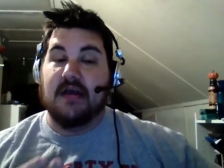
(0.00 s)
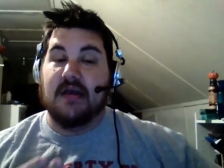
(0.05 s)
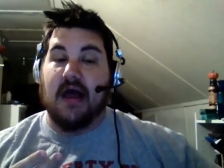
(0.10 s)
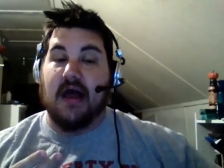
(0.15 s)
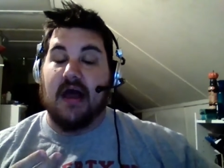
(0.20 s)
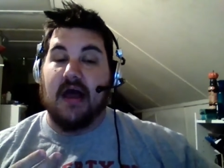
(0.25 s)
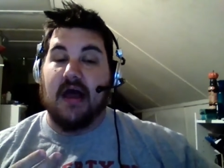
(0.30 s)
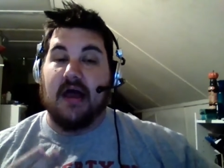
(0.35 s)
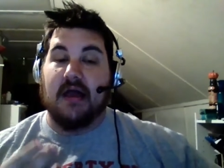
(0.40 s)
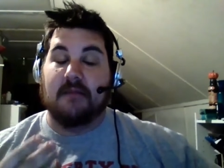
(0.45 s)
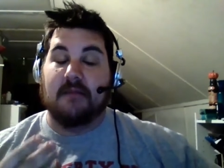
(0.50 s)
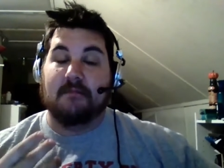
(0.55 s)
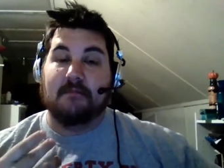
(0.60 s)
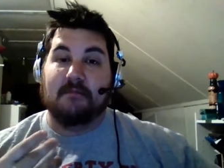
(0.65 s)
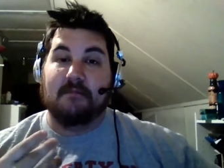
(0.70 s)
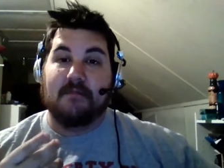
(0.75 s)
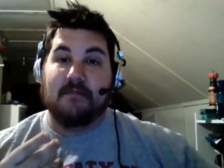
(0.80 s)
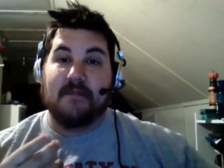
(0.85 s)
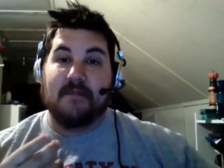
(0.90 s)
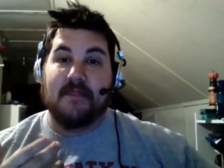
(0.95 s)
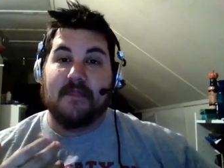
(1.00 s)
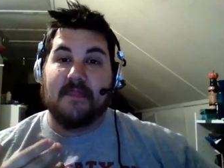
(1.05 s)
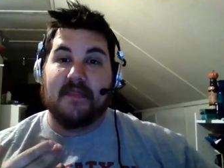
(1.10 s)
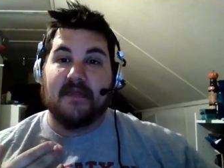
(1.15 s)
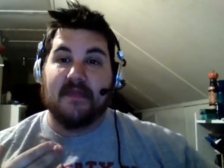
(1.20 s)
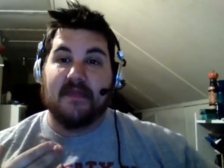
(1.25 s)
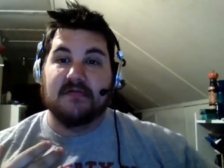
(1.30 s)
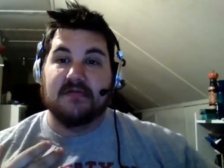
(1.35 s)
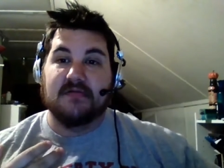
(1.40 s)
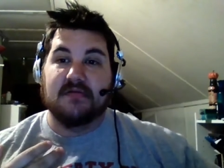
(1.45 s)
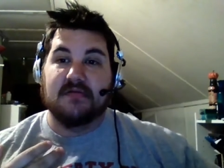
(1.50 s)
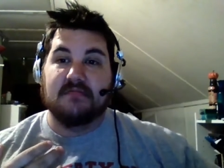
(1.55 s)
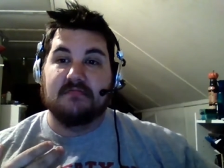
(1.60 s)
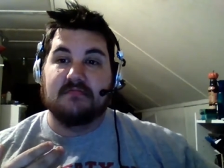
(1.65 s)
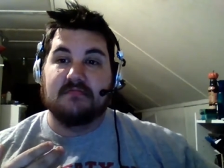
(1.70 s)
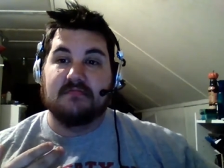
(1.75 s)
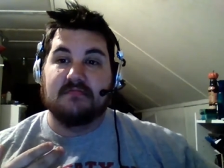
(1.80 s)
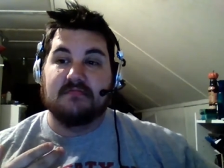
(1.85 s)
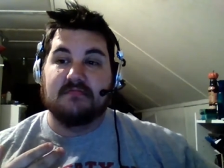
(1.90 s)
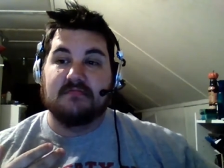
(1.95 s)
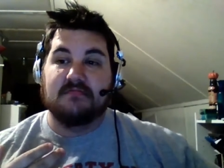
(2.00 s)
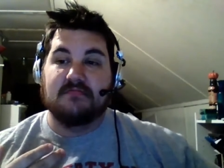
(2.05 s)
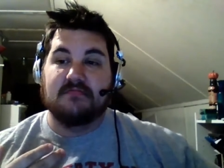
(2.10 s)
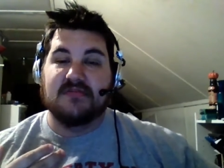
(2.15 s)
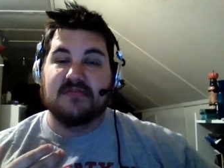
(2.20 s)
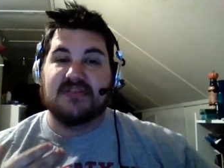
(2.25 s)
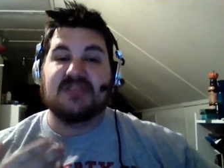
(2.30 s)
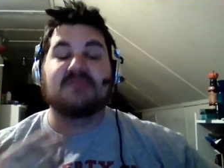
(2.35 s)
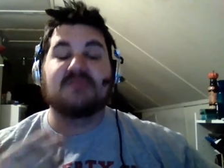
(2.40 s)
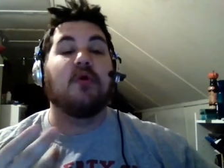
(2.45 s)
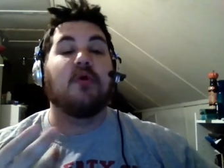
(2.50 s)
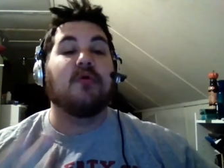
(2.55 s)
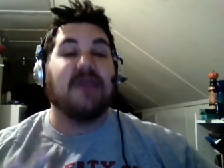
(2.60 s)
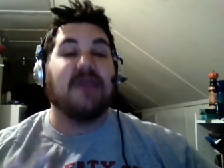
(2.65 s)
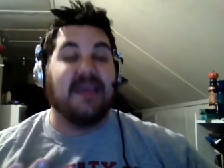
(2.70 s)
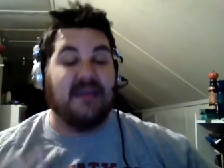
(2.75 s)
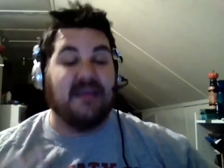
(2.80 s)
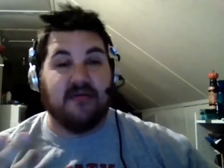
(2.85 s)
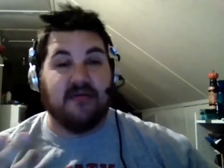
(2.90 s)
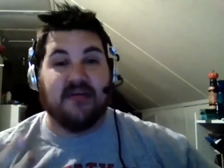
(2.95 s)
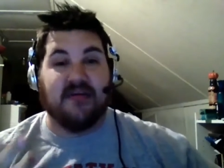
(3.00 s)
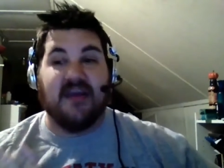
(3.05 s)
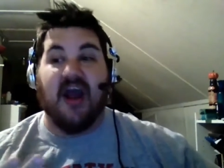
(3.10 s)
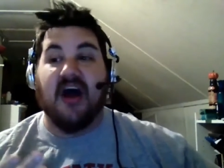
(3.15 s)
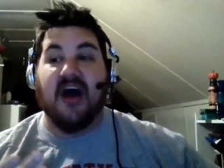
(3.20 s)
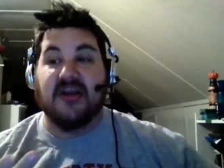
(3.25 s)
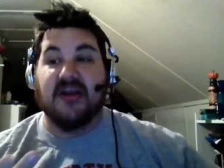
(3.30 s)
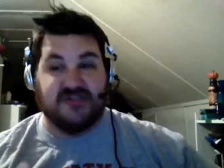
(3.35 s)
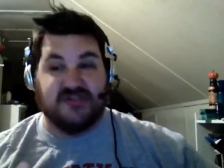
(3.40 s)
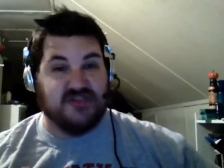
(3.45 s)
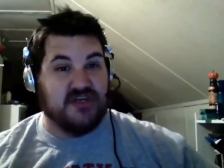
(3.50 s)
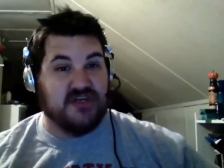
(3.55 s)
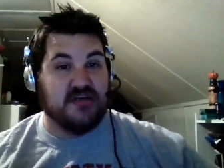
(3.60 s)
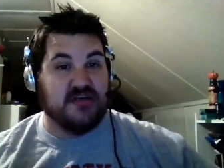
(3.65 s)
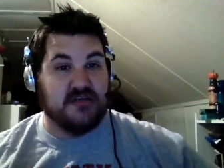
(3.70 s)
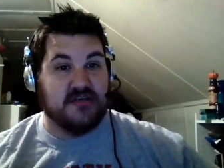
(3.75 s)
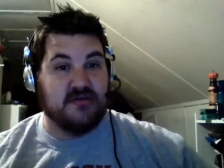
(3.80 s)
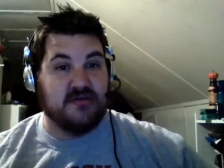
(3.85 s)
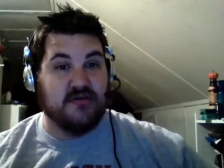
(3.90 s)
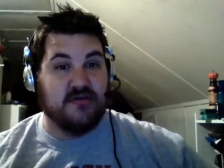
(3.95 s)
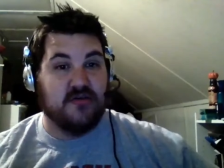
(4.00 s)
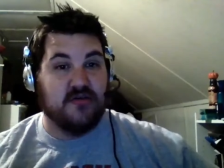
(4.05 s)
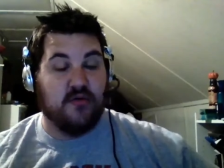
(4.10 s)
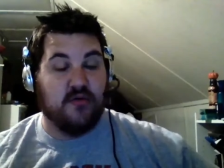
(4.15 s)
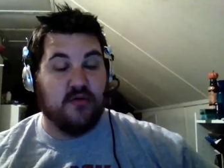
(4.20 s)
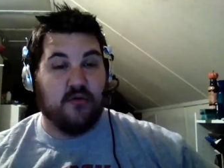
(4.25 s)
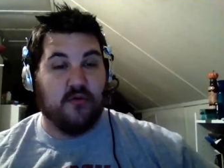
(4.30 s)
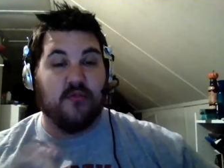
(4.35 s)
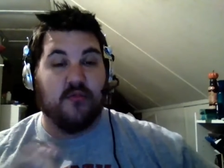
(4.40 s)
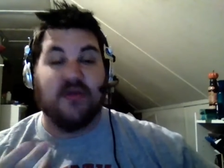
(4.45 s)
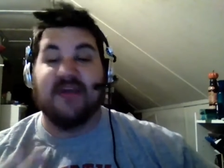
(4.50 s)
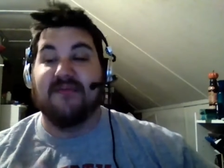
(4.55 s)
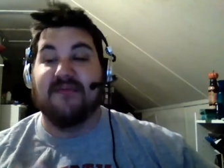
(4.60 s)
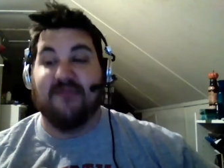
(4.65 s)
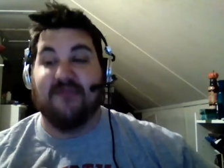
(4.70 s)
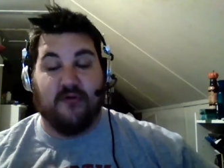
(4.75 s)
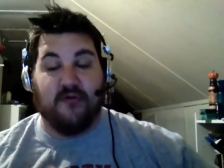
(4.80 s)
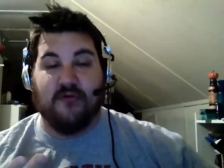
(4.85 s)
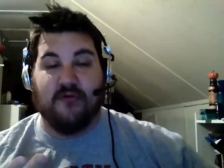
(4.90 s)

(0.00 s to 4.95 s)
um, smoking ganja or reefer.